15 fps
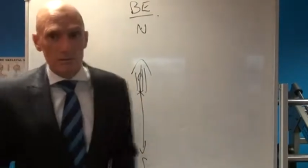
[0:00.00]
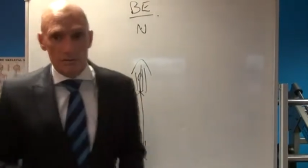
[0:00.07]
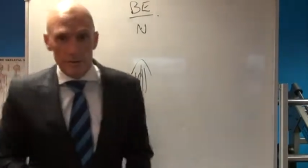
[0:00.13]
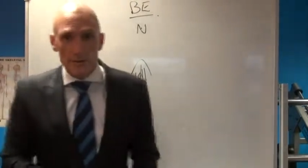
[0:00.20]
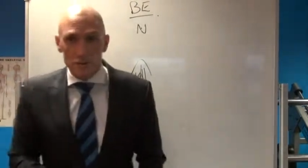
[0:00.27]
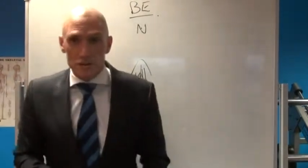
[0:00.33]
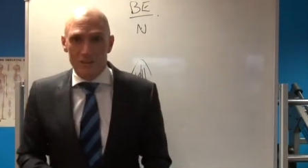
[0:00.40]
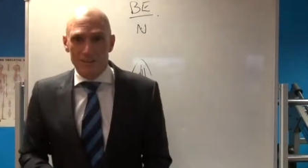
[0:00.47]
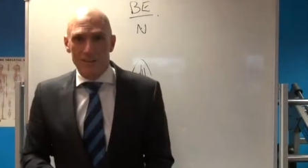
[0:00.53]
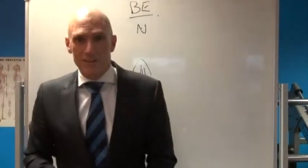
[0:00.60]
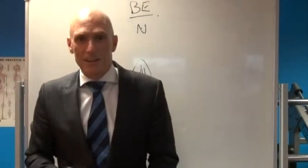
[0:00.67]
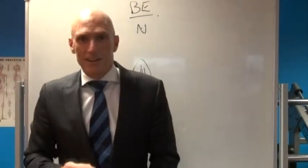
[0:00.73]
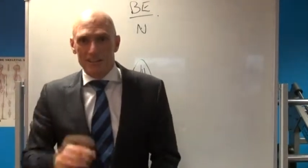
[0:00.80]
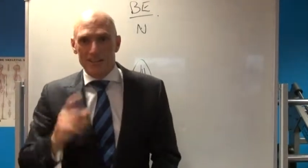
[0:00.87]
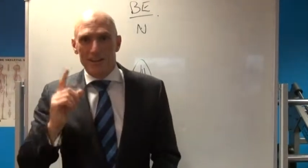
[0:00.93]
direction.
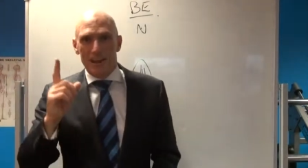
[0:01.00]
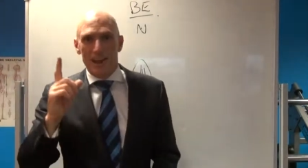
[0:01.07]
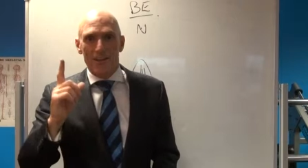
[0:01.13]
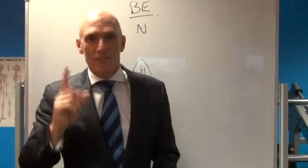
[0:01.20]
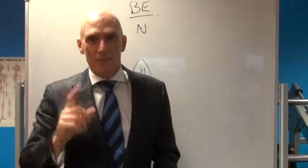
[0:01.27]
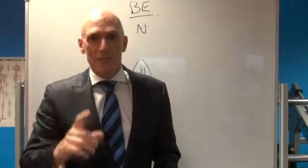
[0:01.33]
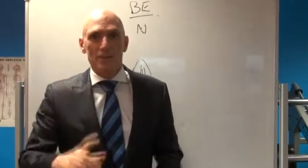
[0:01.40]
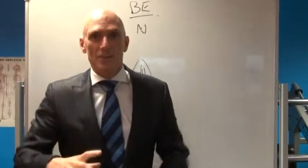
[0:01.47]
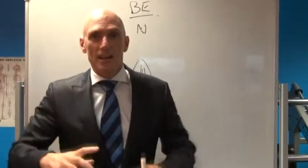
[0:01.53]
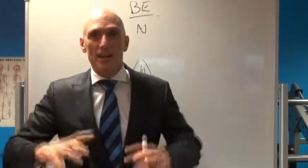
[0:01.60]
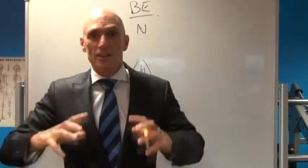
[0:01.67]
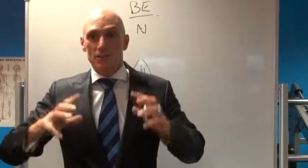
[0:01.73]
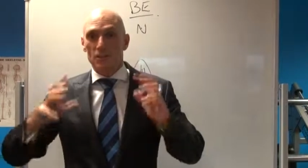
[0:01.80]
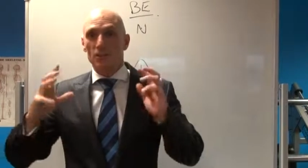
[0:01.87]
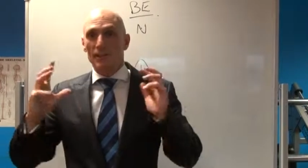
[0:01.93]
So you have to
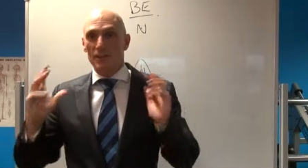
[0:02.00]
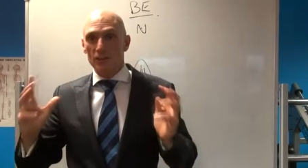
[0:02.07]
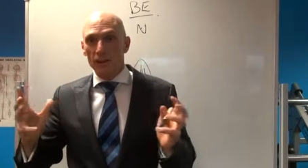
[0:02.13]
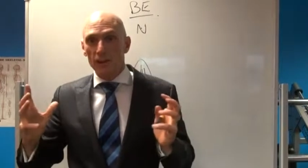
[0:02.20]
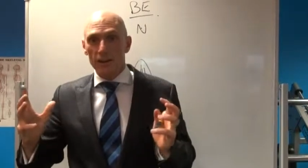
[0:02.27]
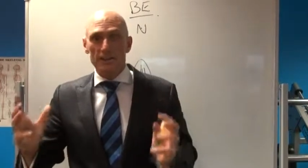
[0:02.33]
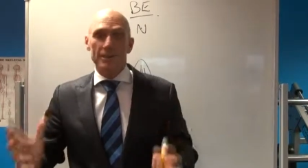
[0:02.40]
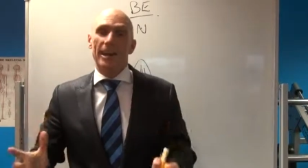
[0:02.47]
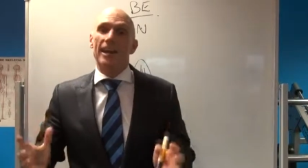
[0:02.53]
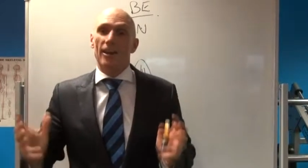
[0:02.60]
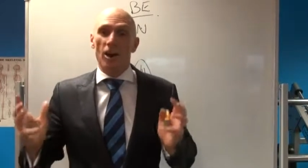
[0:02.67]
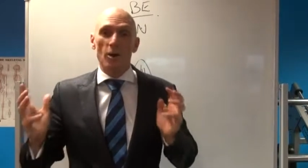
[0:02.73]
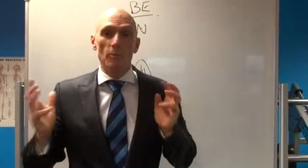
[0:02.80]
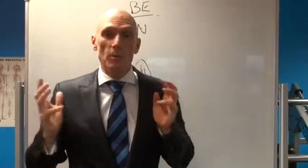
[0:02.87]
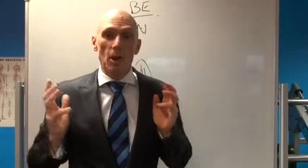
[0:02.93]
start to acknowledge that,
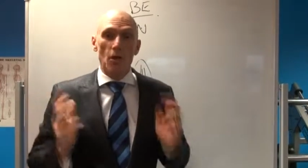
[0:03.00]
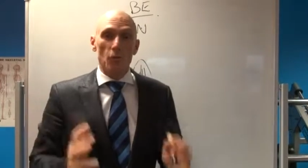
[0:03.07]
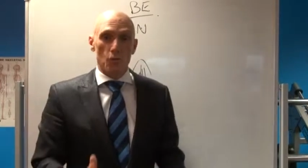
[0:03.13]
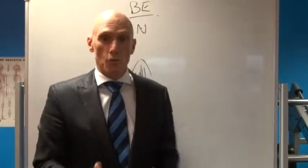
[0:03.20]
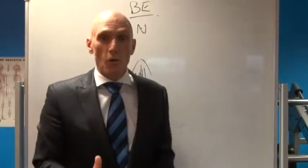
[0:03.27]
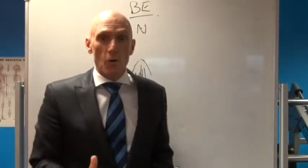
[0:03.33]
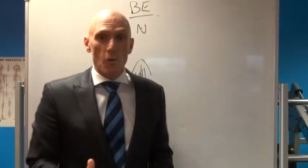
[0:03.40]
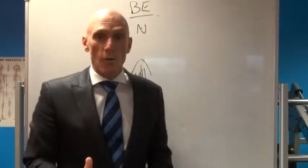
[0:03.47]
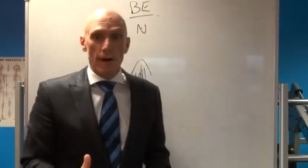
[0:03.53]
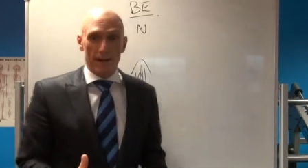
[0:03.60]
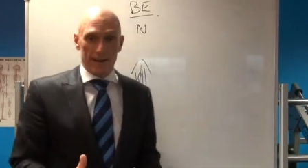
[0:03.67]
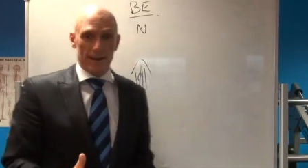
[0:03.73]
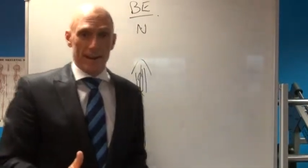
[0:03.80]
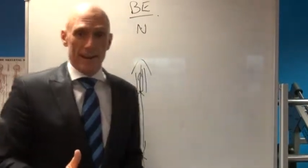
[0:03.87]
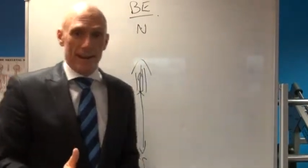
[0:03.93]
hey, I'm going the wrong way.